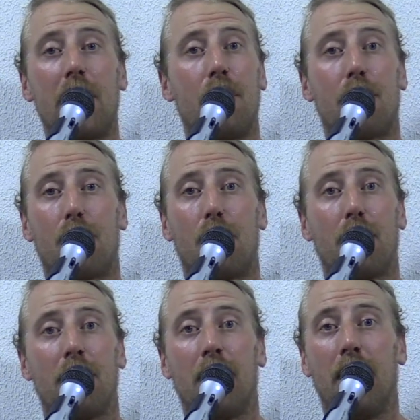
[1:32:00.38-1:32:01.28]
years
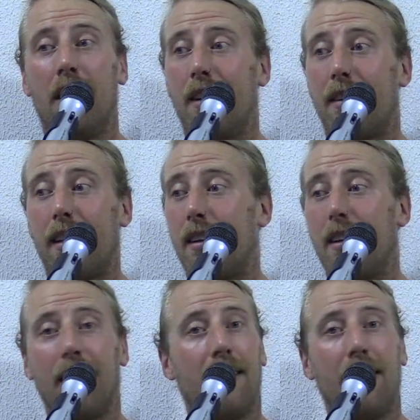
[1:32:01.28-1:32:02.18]
old that
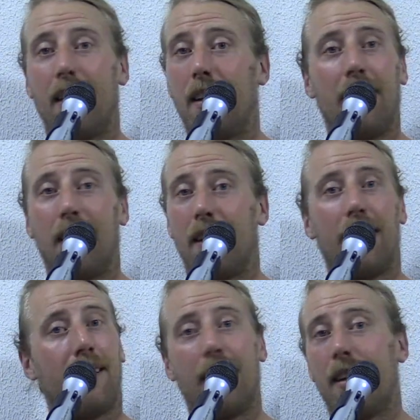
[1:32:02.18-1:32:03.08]

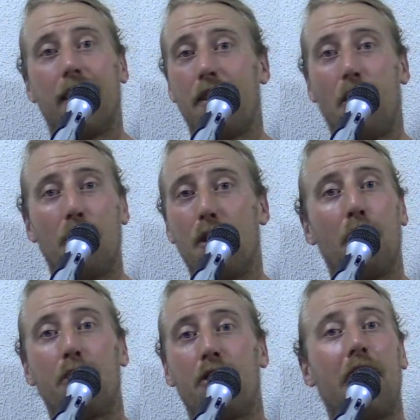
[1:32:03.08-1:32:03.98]
don't
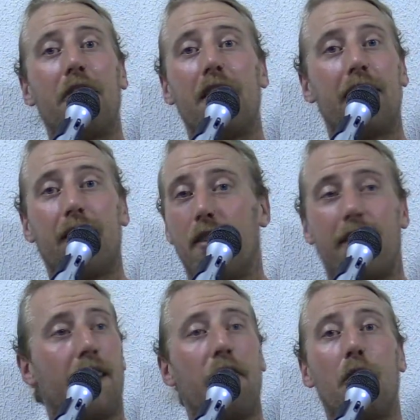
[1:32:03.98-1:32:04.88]
know seven
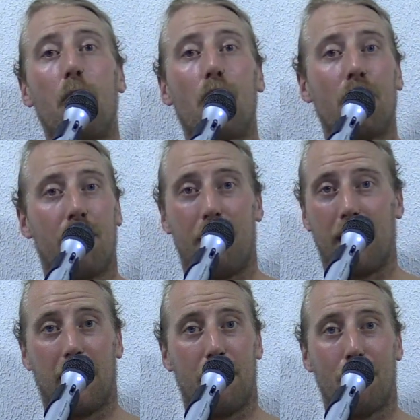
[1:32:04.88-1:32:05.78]
words of
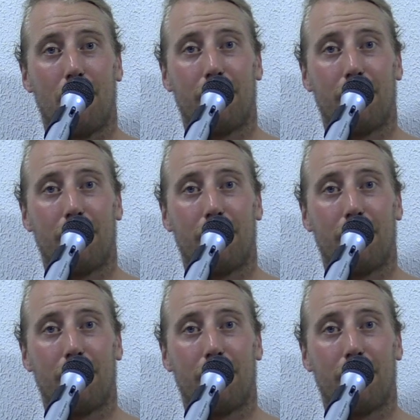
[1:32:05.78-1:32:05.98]
English.